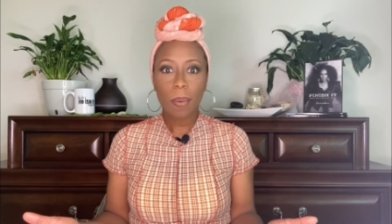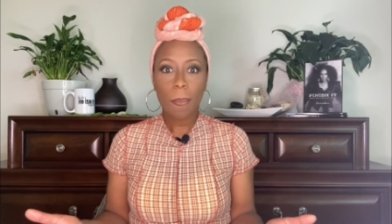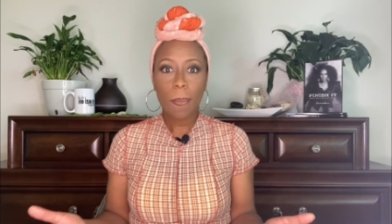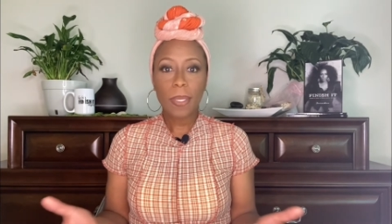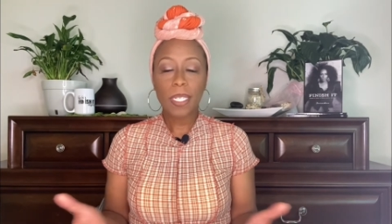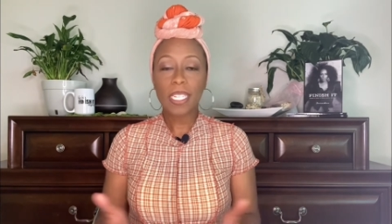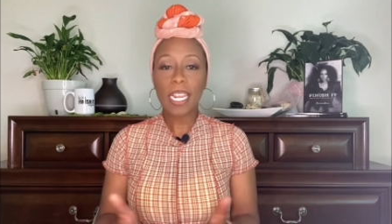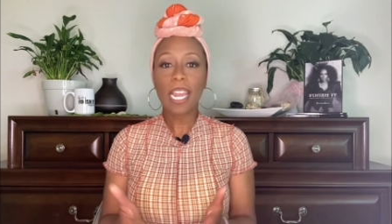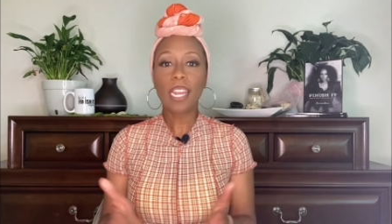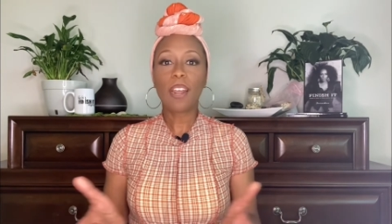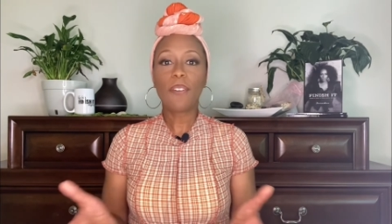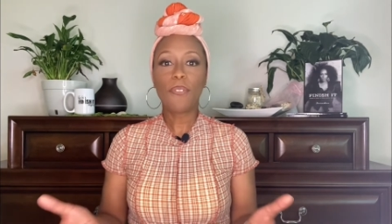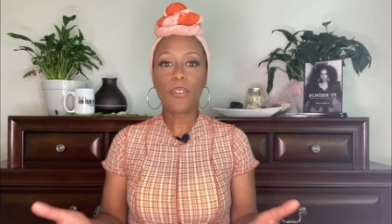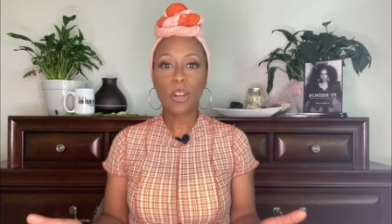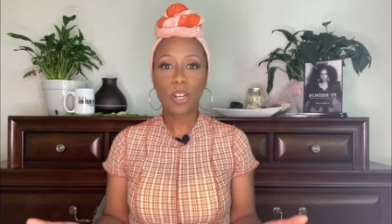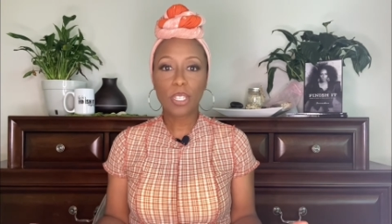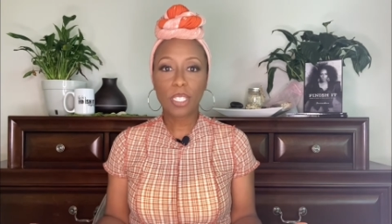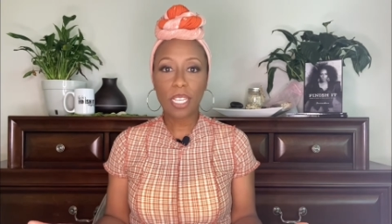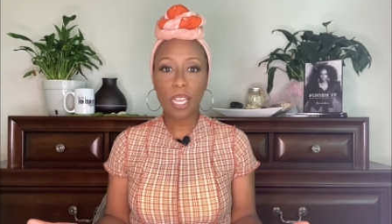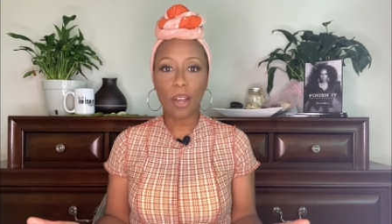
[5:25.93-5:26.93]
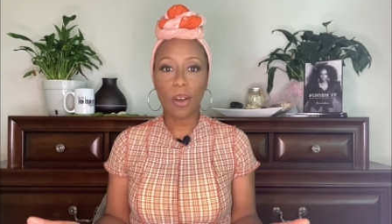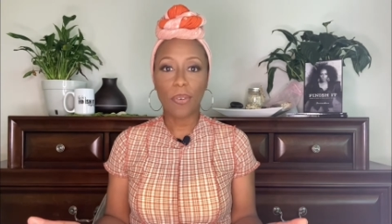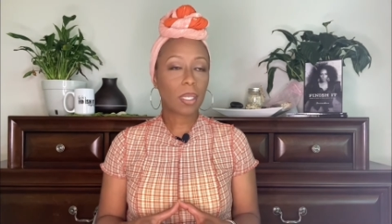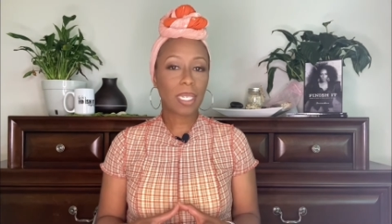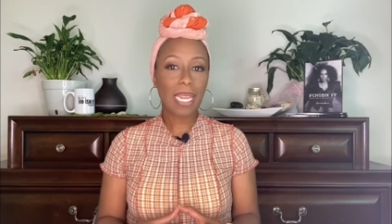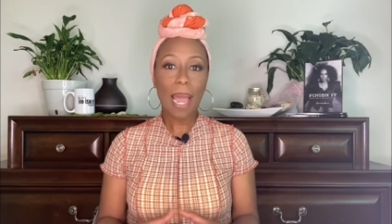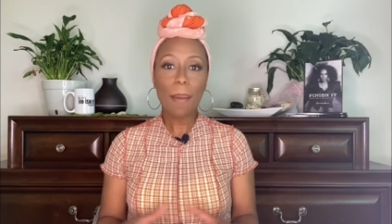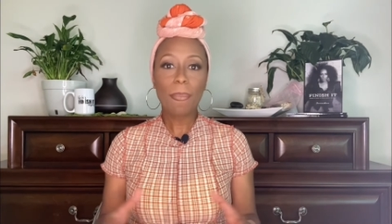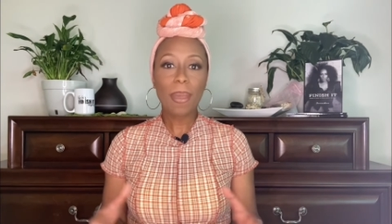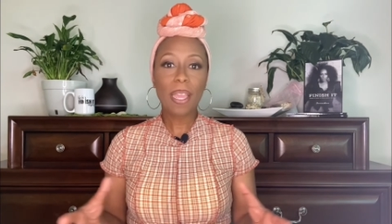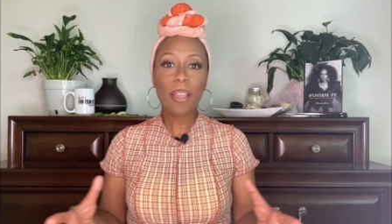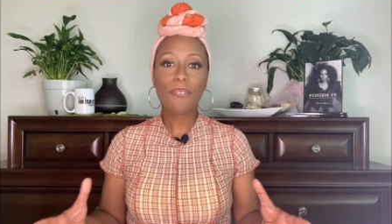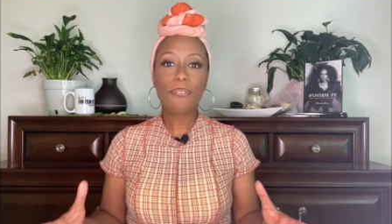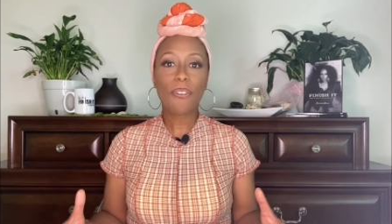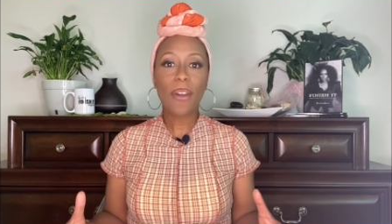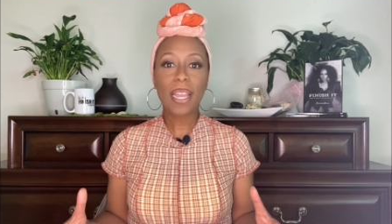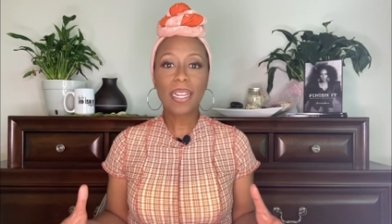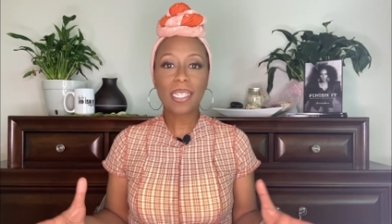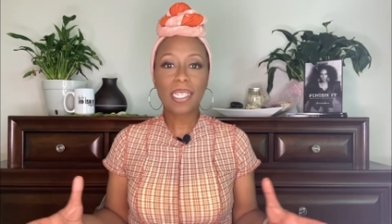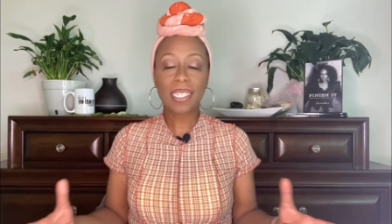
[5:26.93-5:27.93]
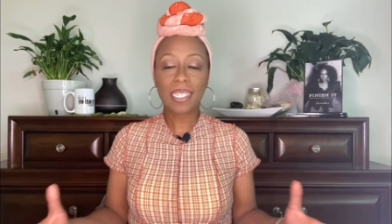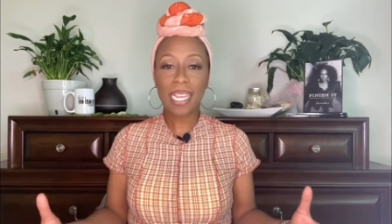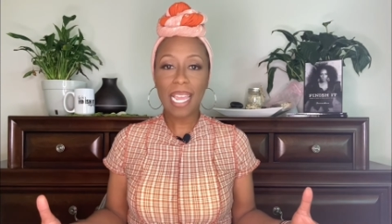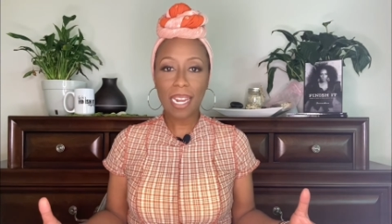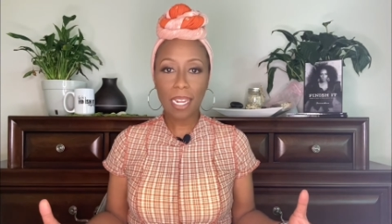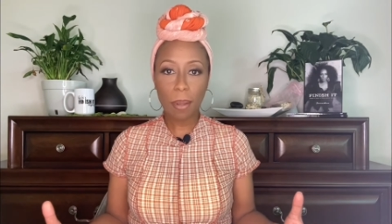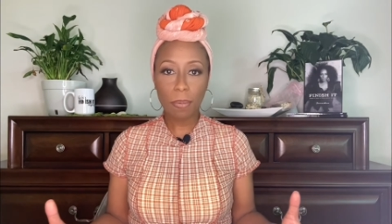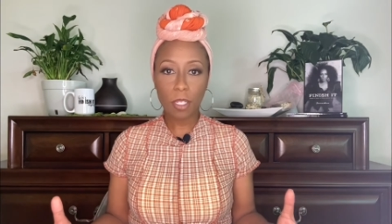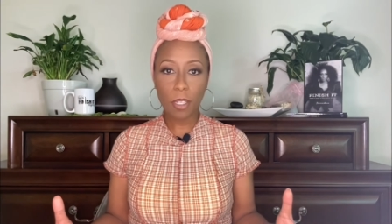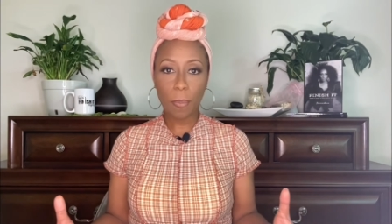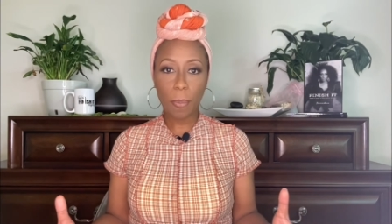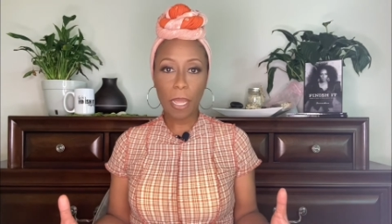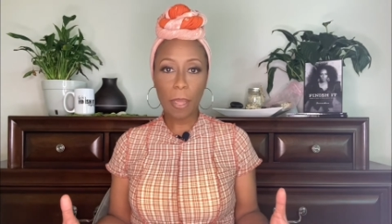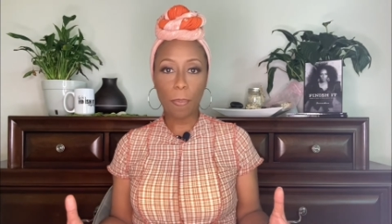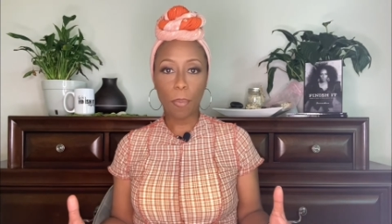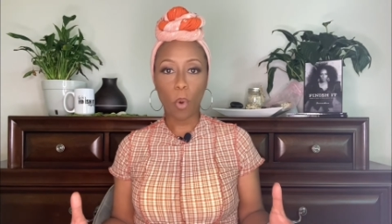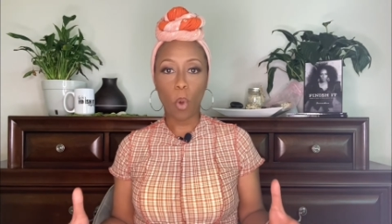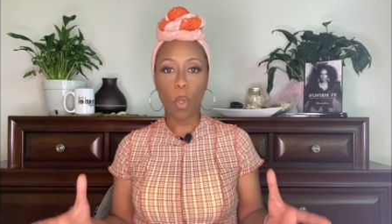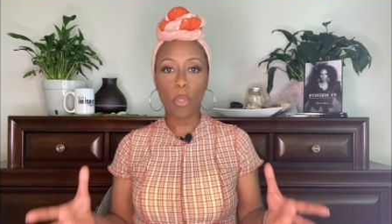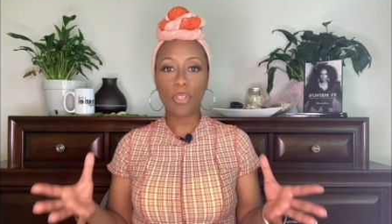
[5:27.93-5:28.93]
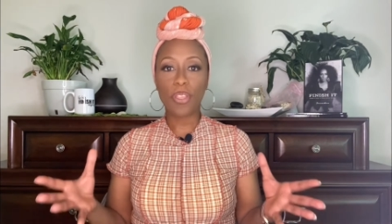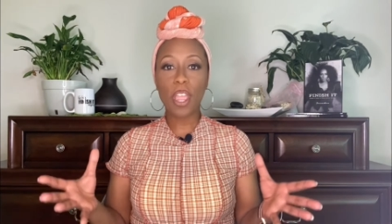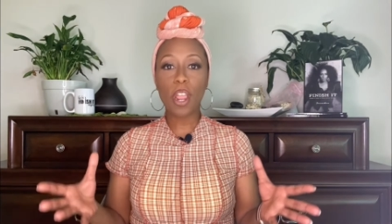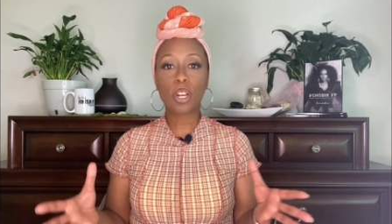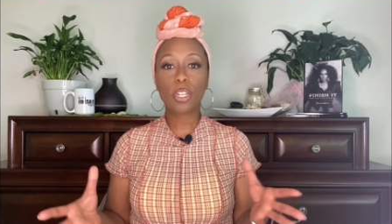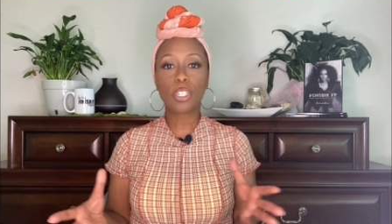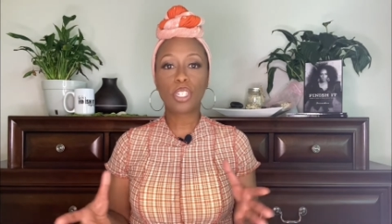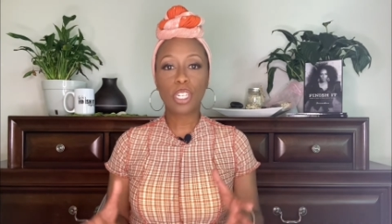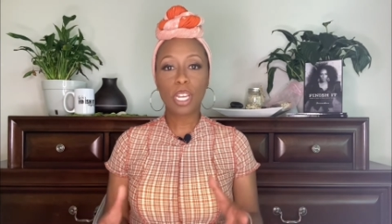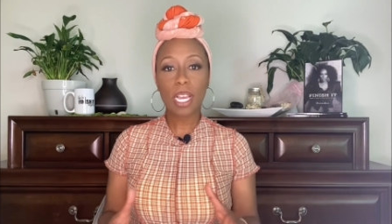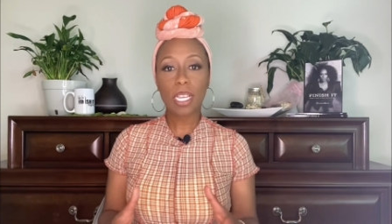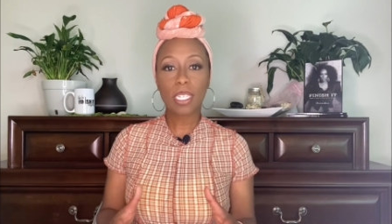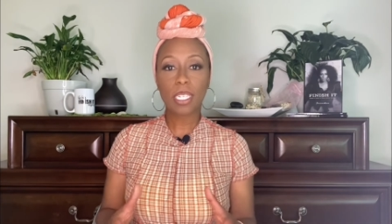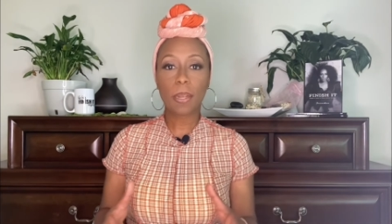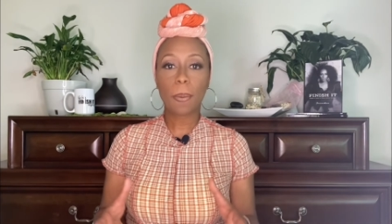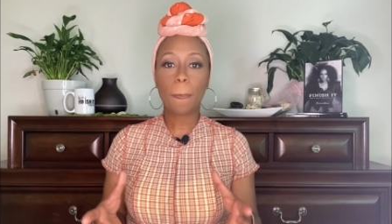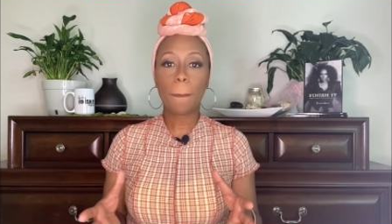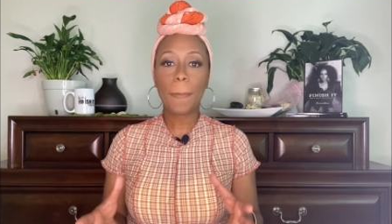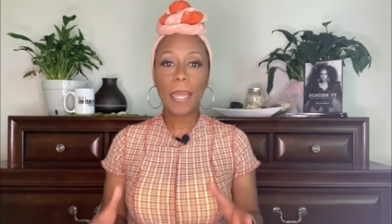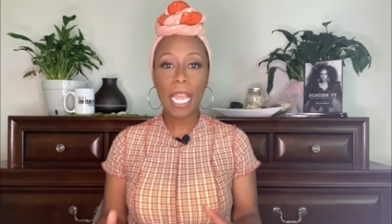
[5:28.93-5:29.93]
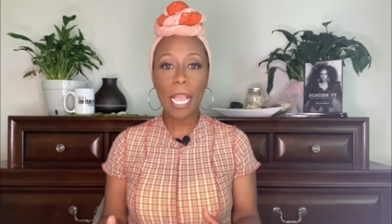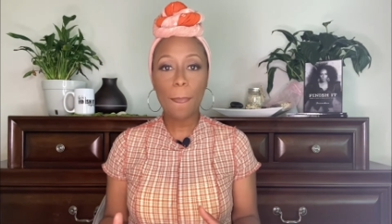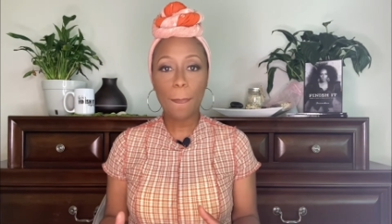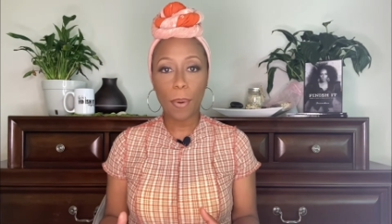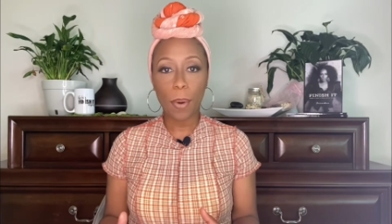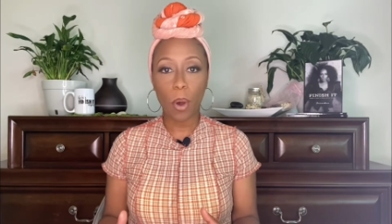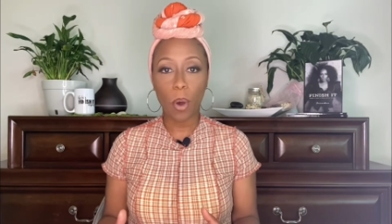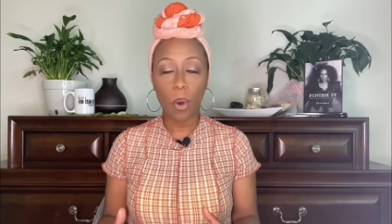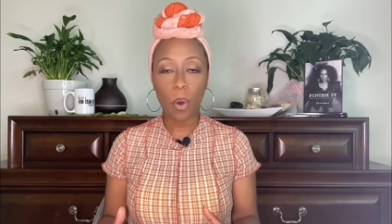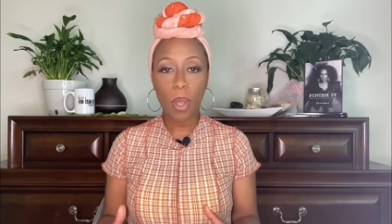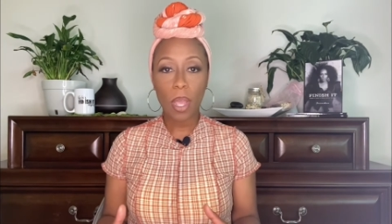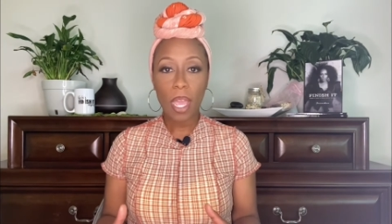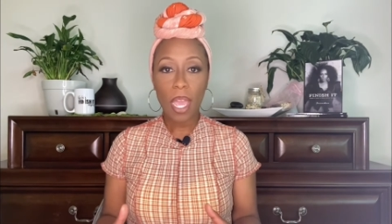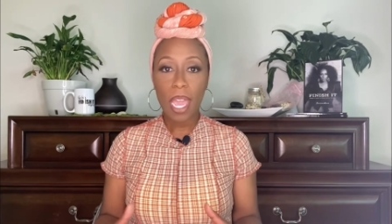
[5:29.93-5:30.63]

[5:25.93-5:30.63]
Stand up for yourself. Stop being afraid to stand up to people. They're just people.